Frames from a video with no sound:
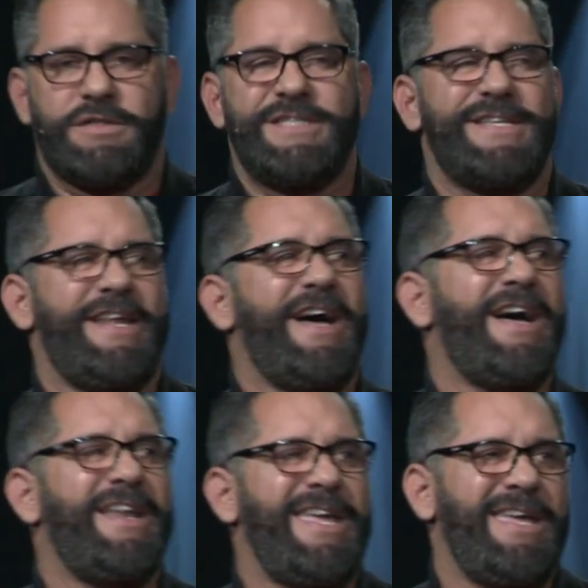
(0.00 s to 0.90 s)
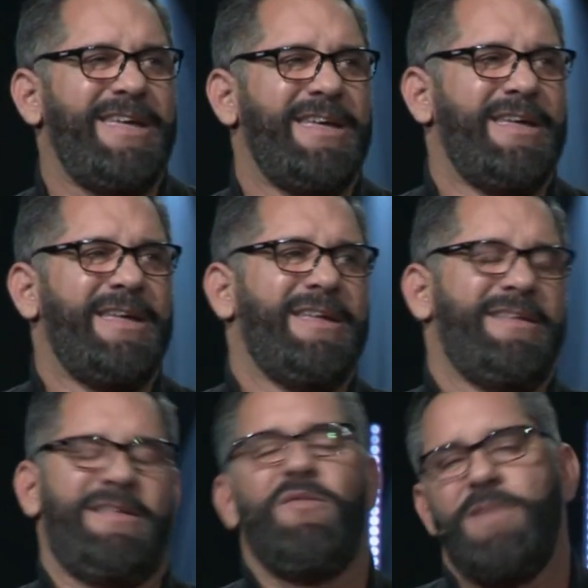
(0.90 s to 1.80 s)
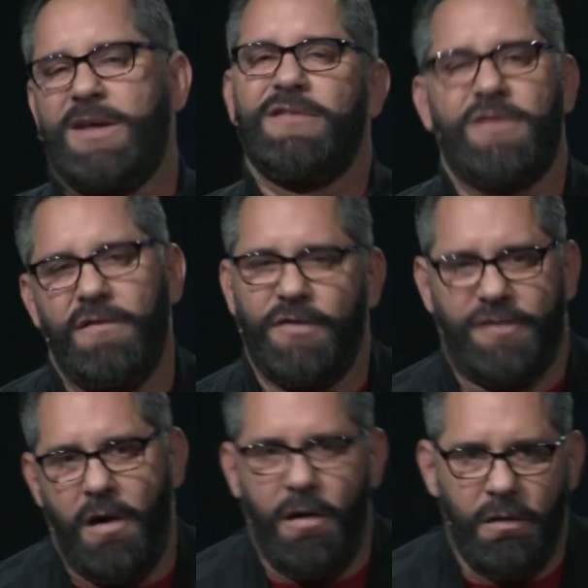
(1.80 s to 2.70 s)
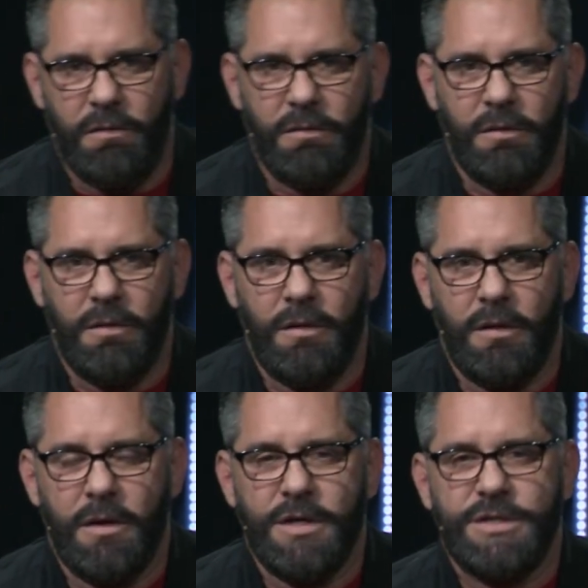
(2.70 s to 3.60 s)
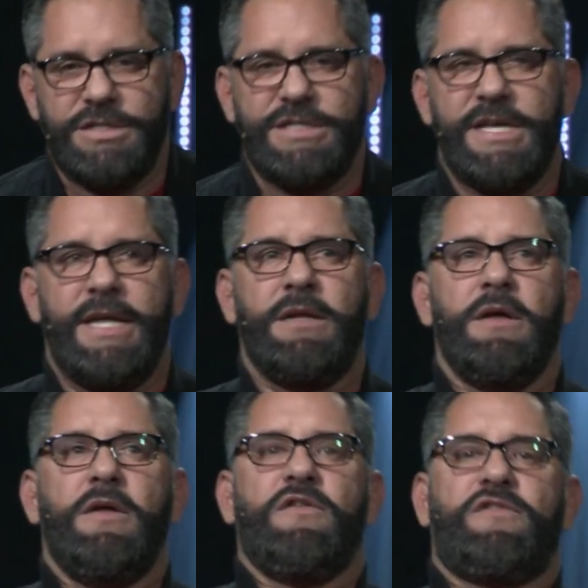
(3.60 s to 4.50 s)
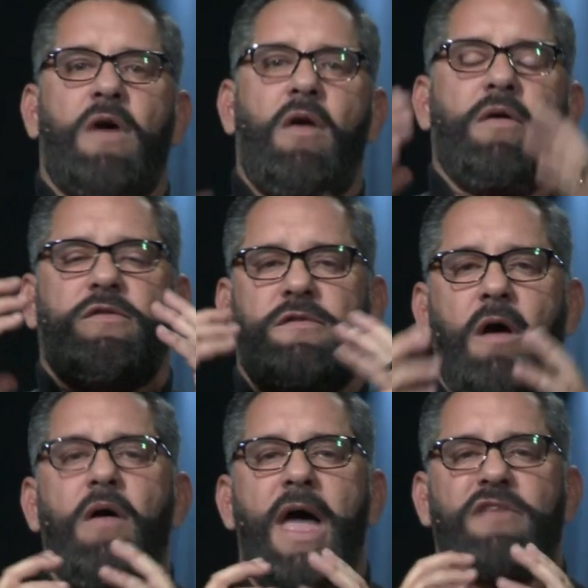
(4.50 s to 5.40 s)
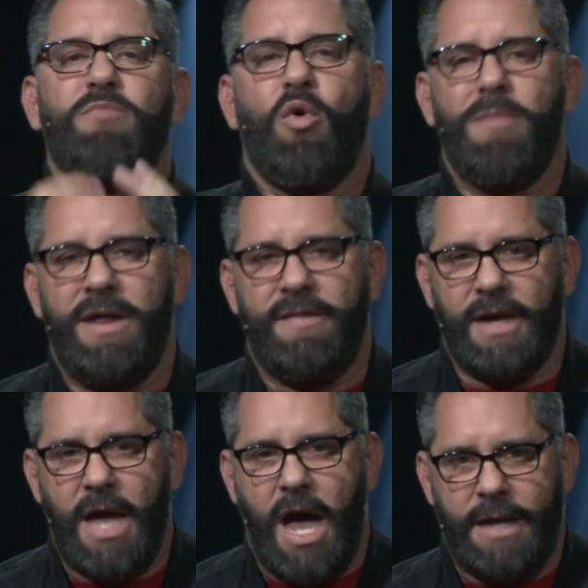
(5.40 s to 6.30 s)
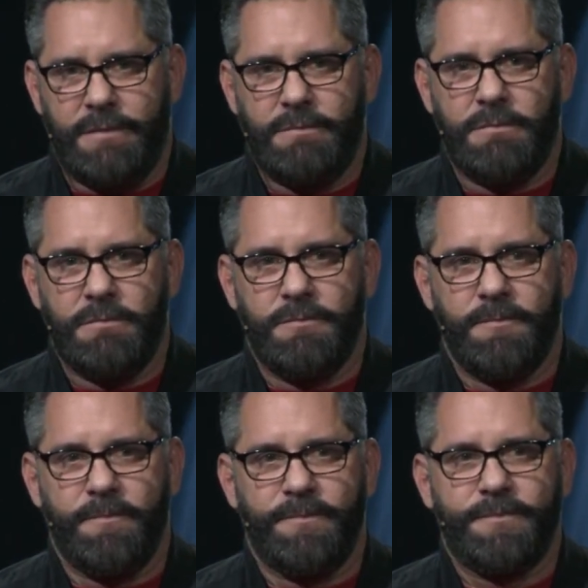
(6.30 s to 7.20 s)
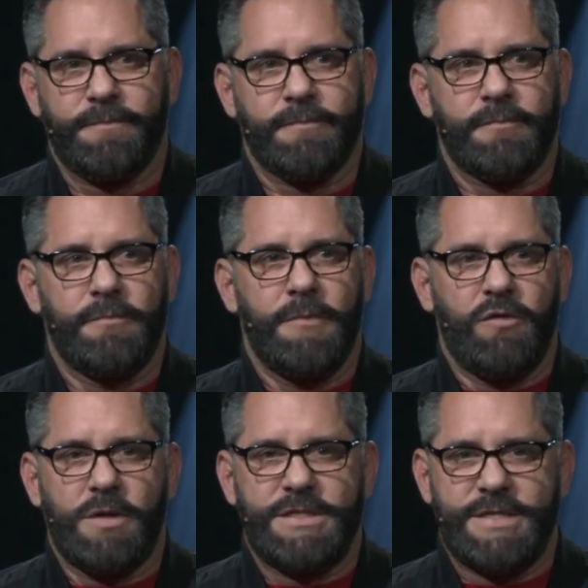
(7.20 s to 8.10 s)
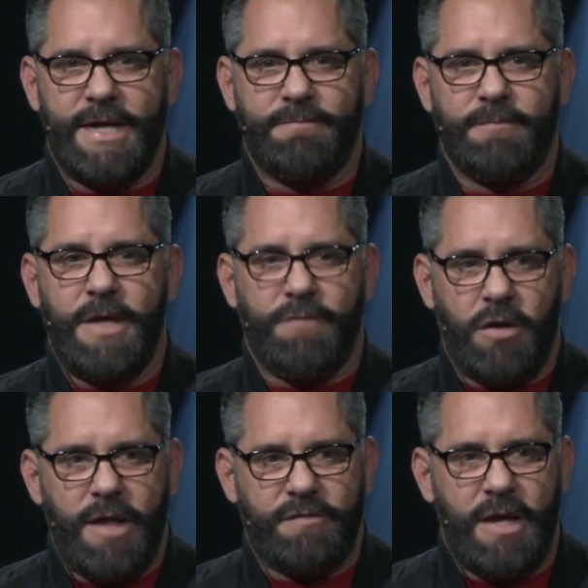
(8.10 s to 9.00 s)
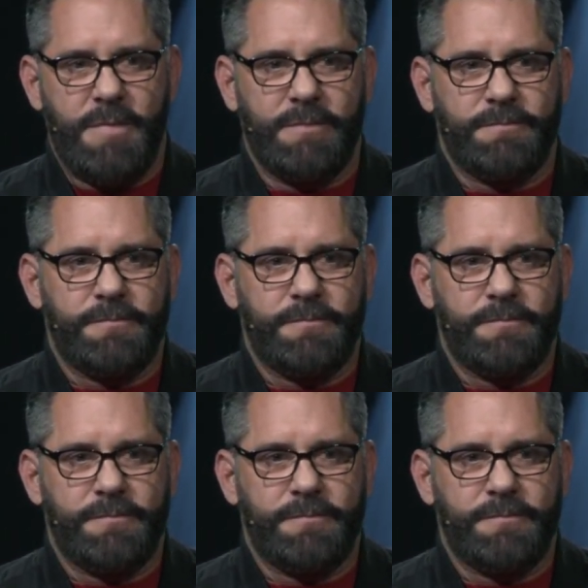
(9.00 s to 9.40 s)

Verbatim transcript: She said, Honey, don't be concerned for Saul. She said, Saul, Saul has more money than God, is what she said. You ever heard that statement?